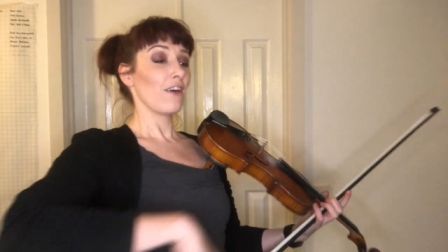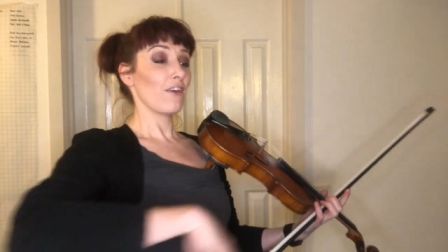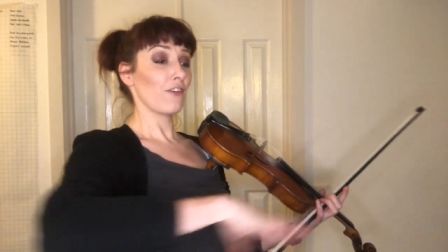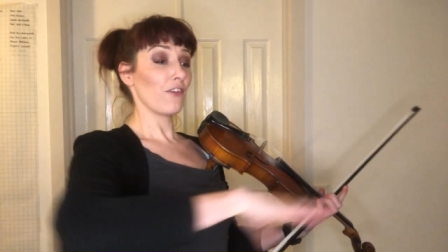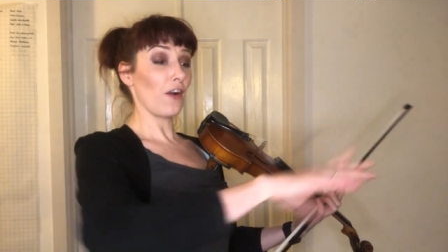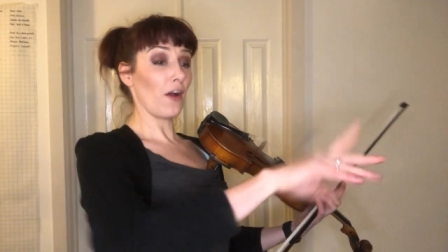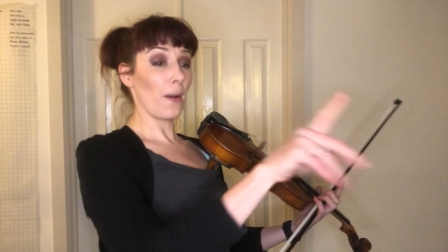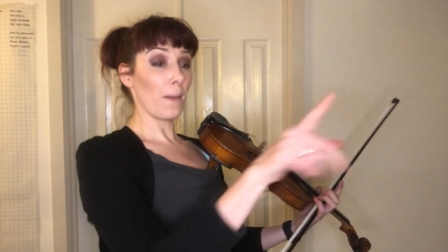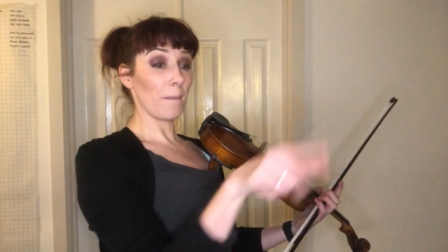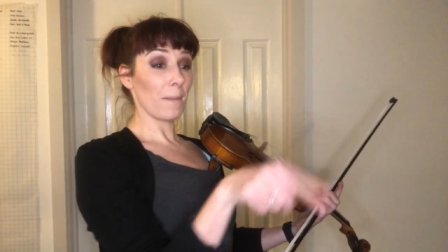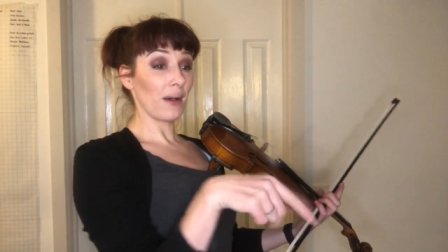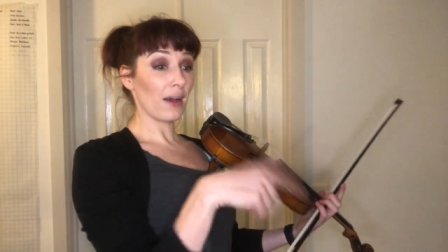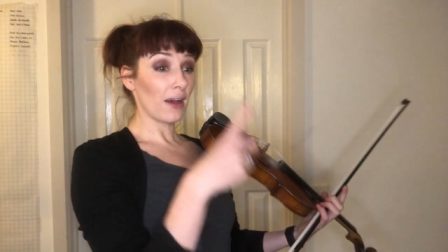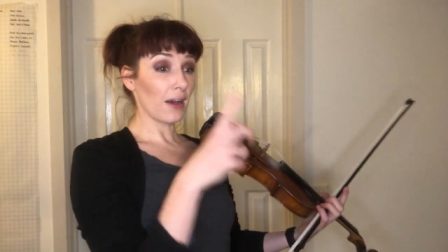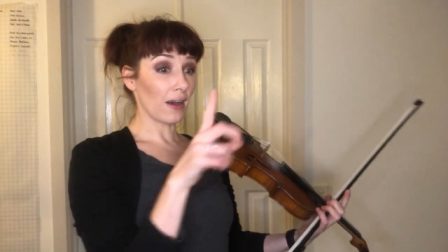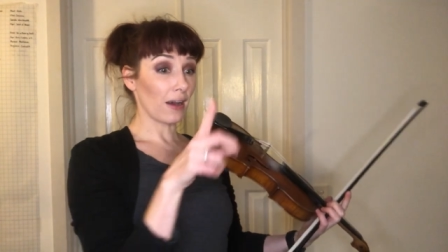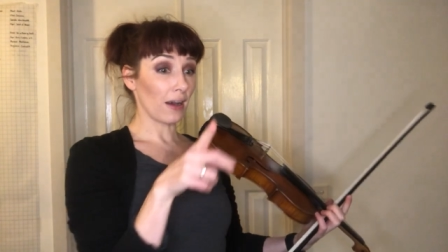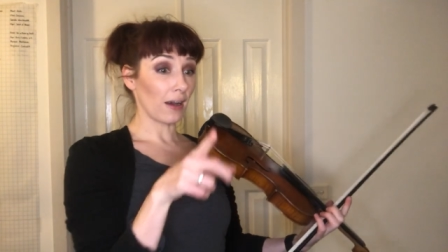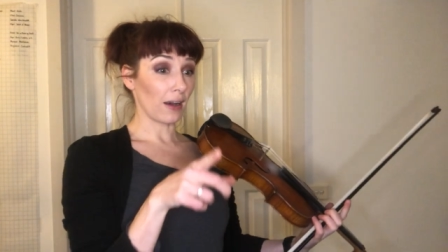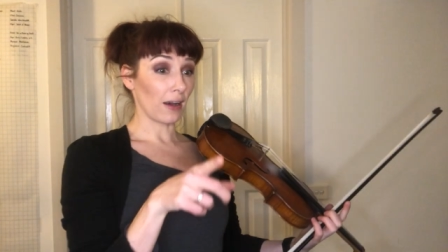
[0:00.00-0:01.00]
From
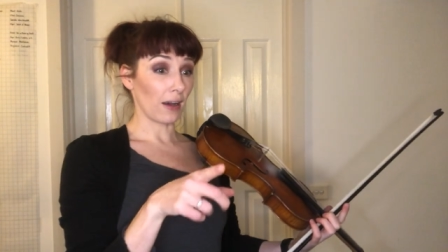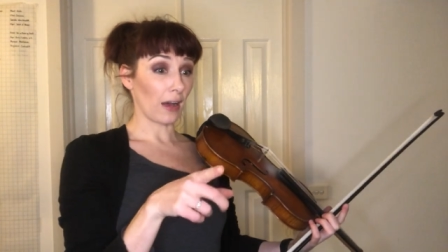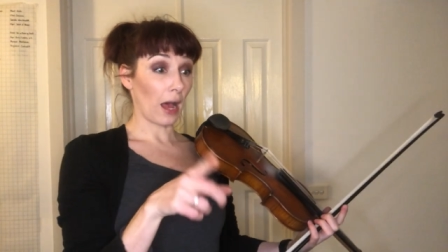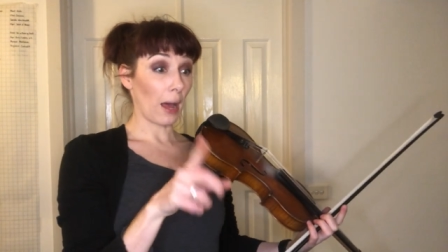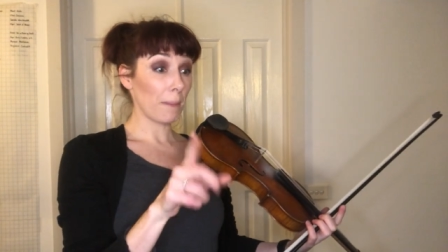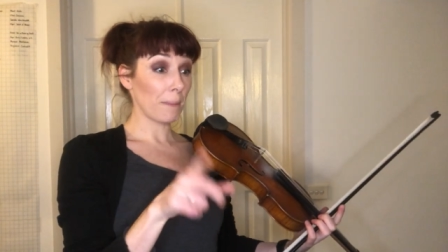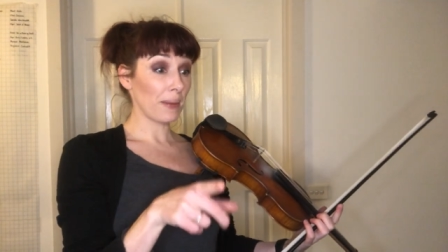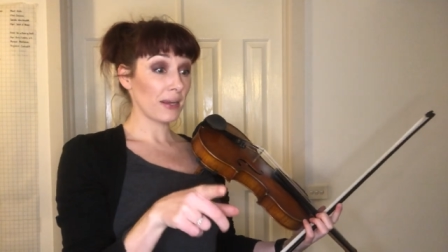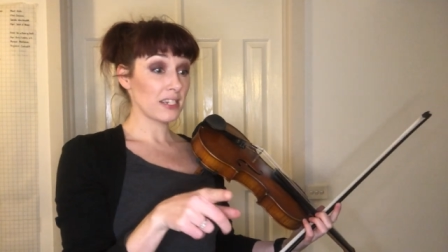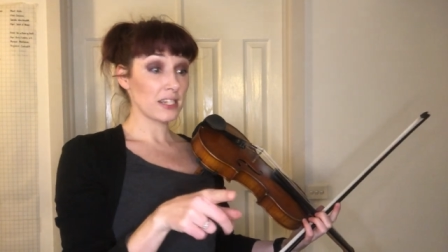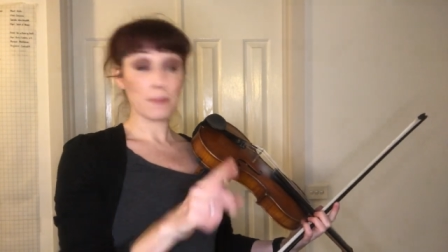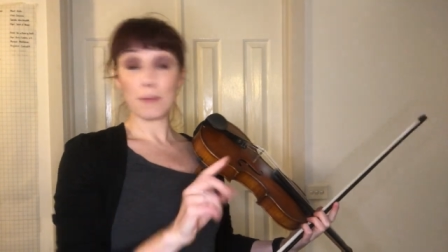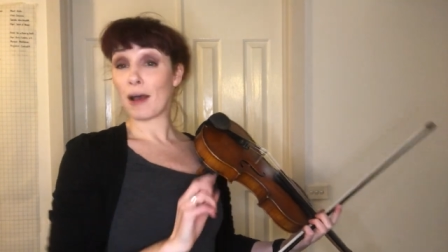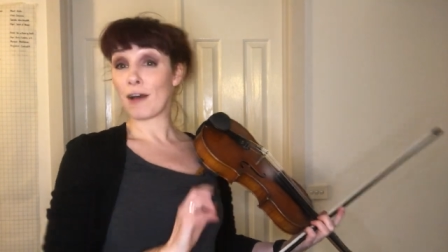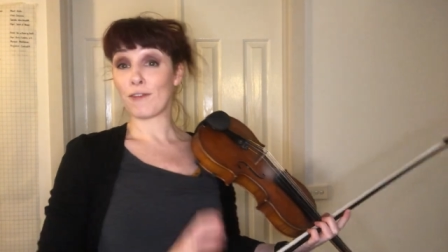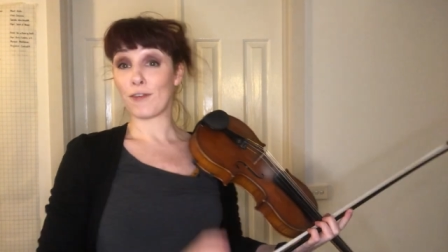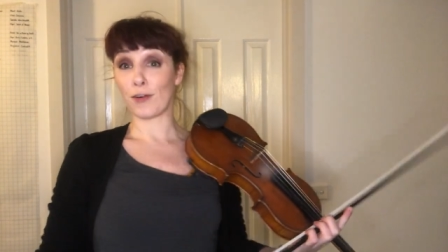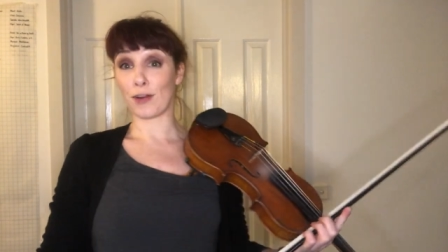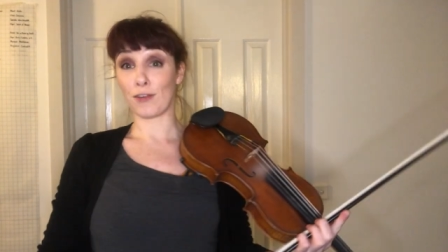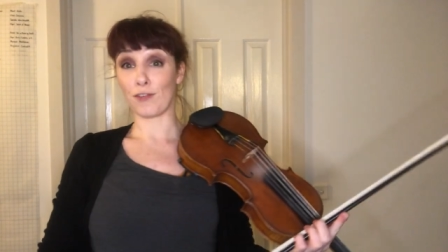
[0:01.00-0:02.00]
bar, upbeat to bar
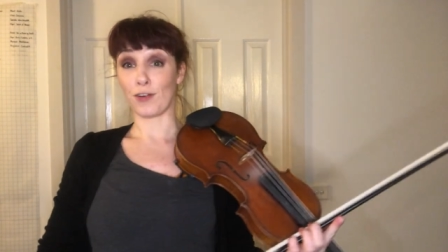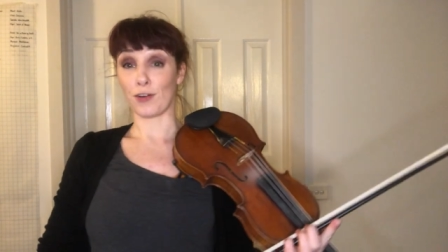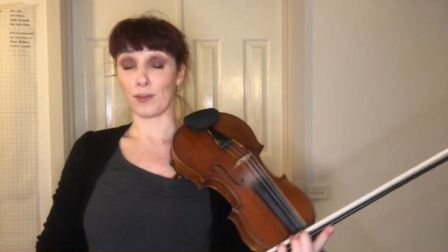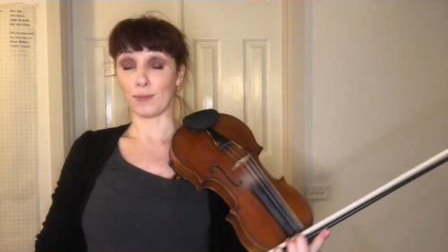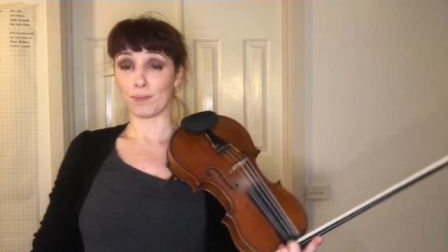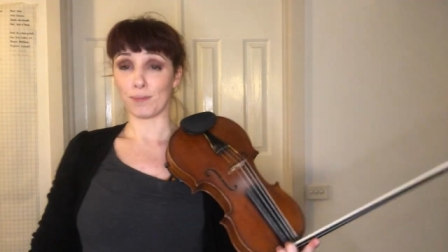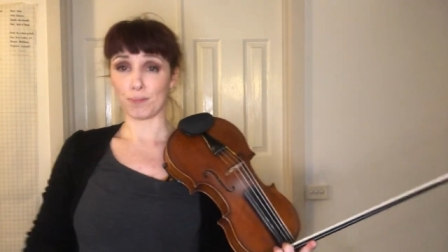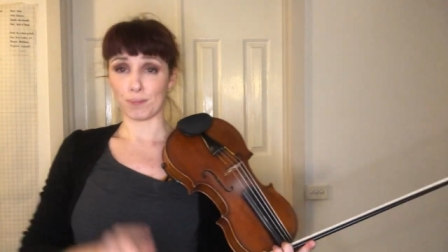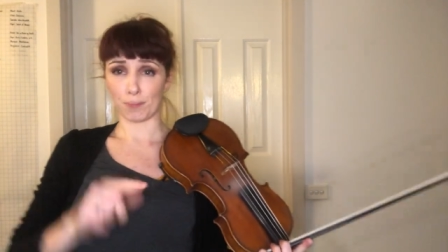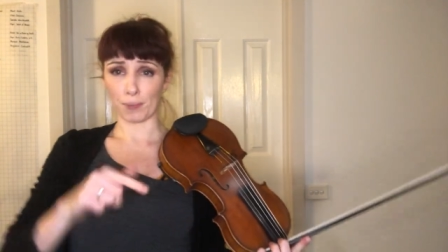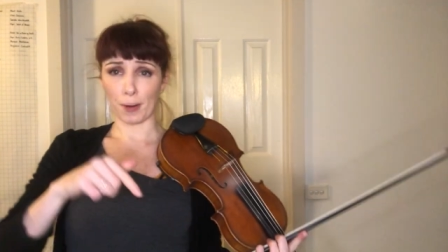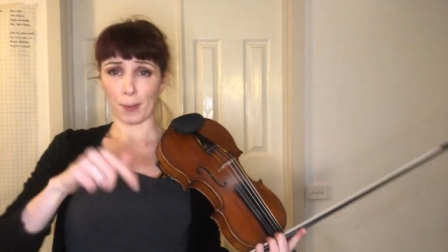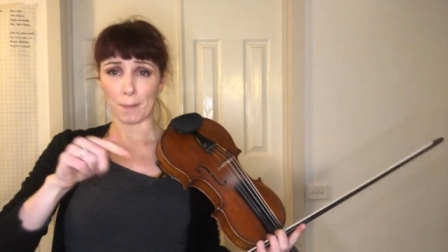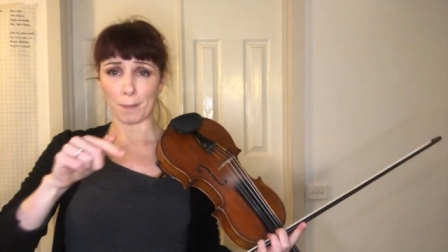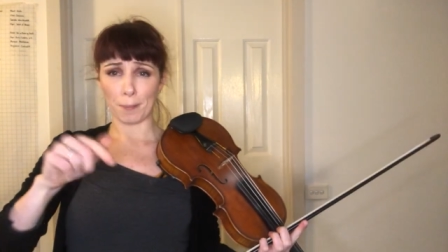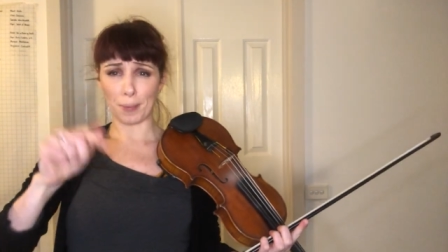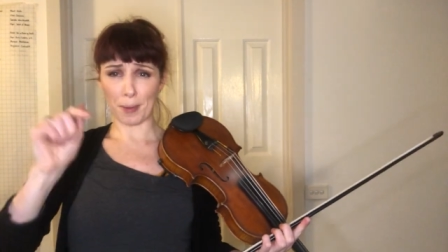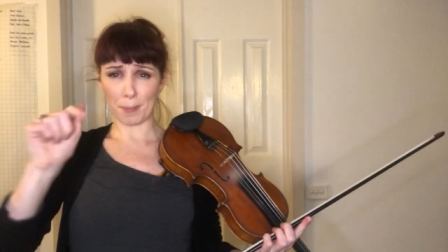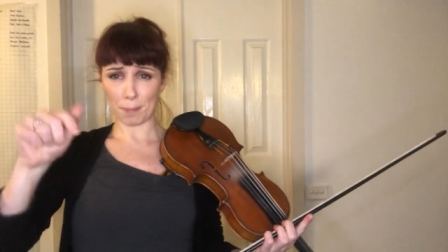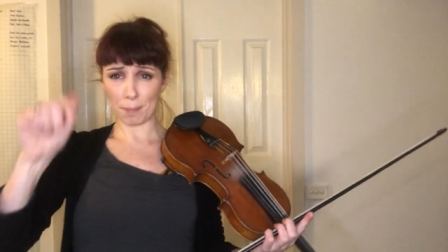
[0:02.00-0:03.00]
44. Bum,
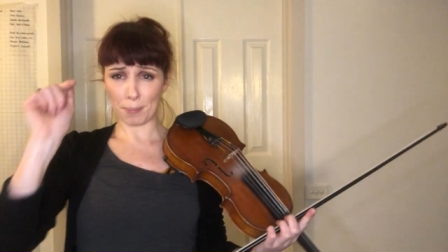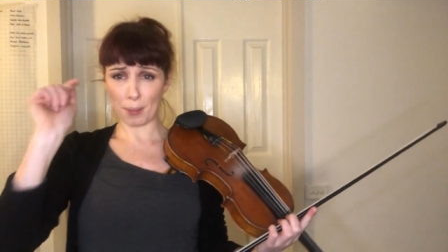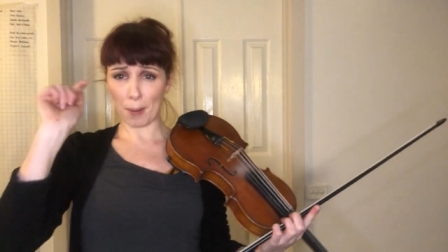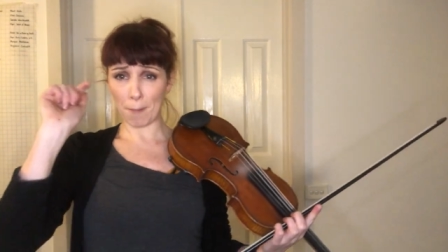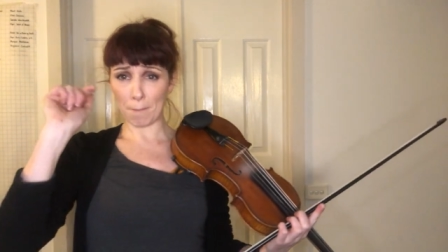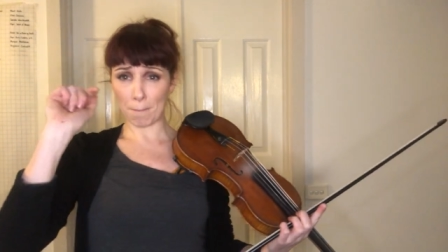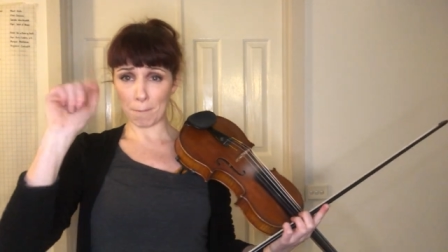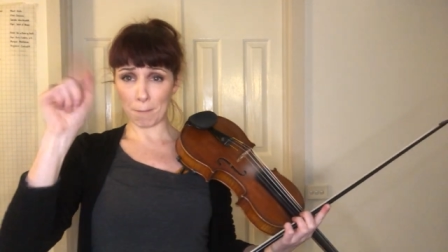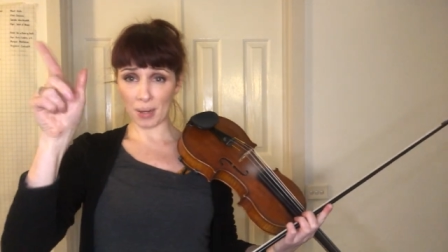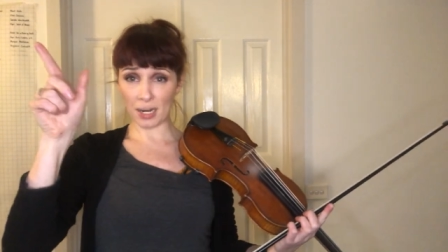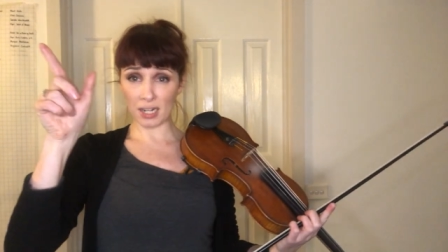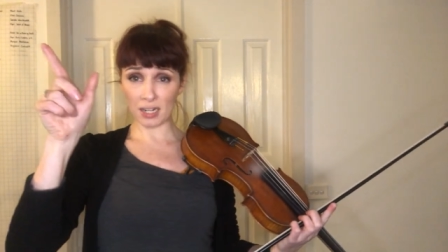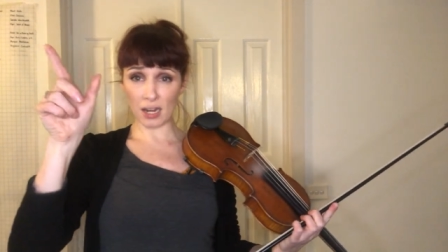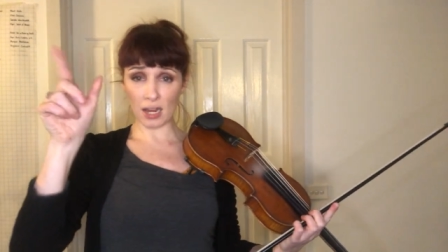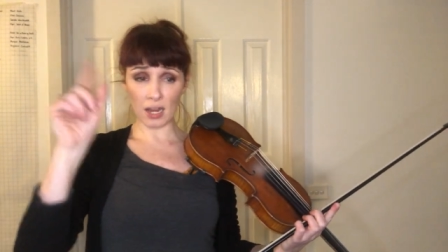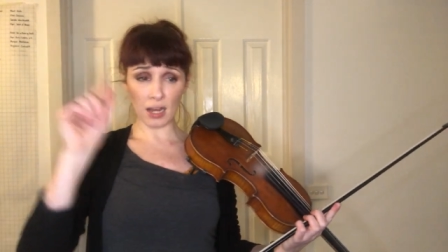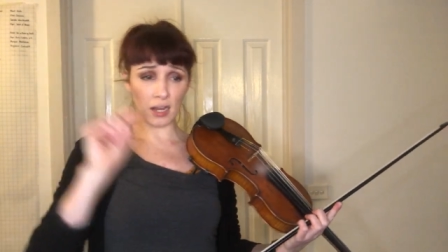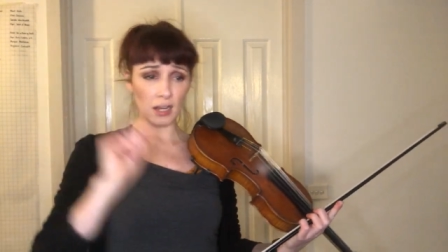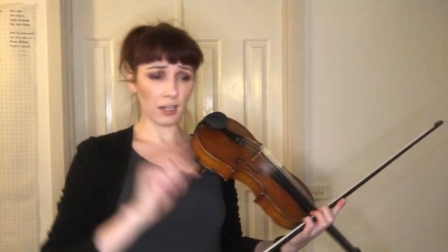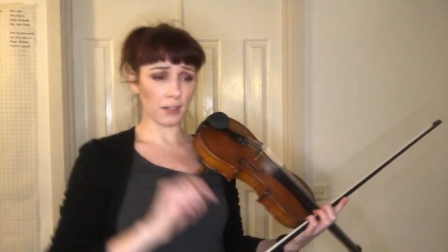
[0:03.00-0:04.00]
bum, bum,
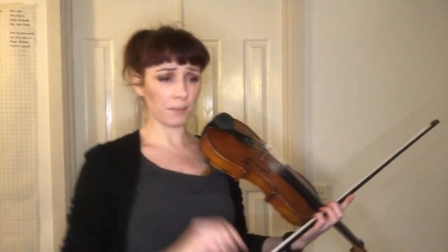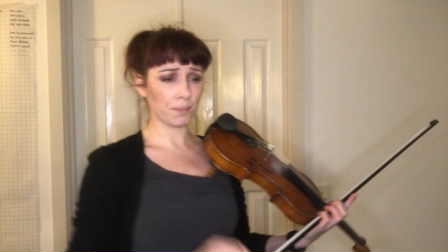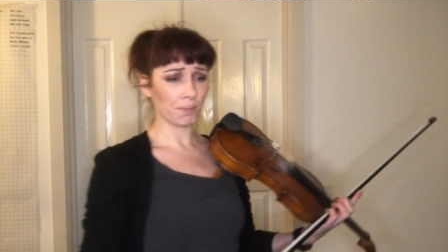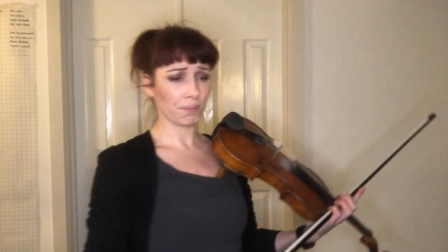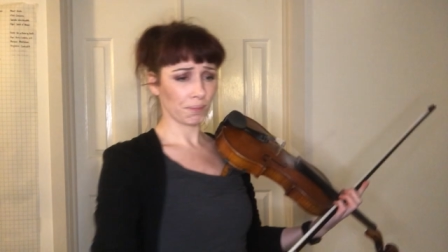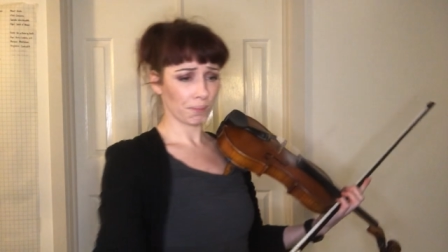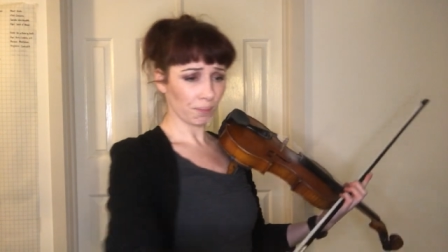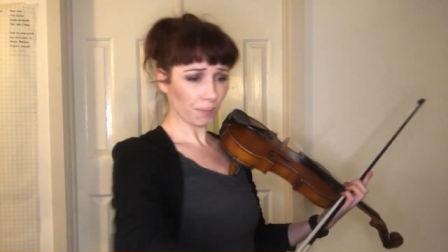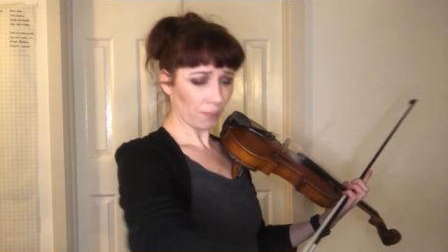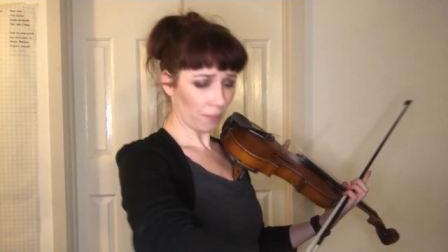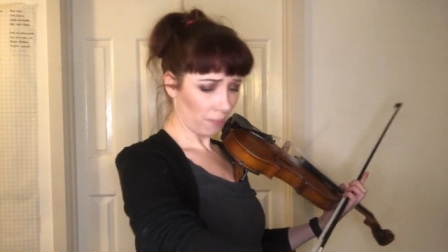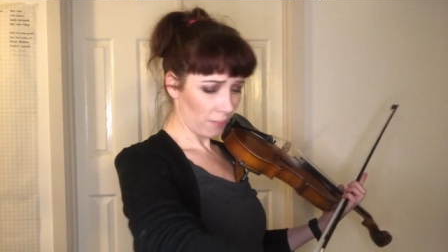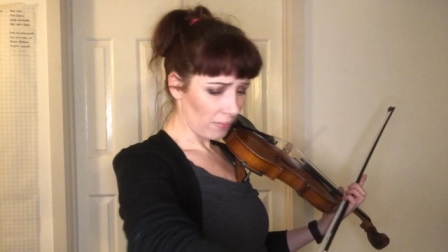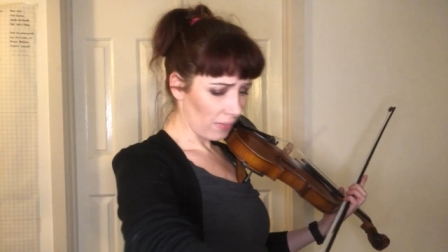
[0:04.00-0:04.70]
ba-da-da.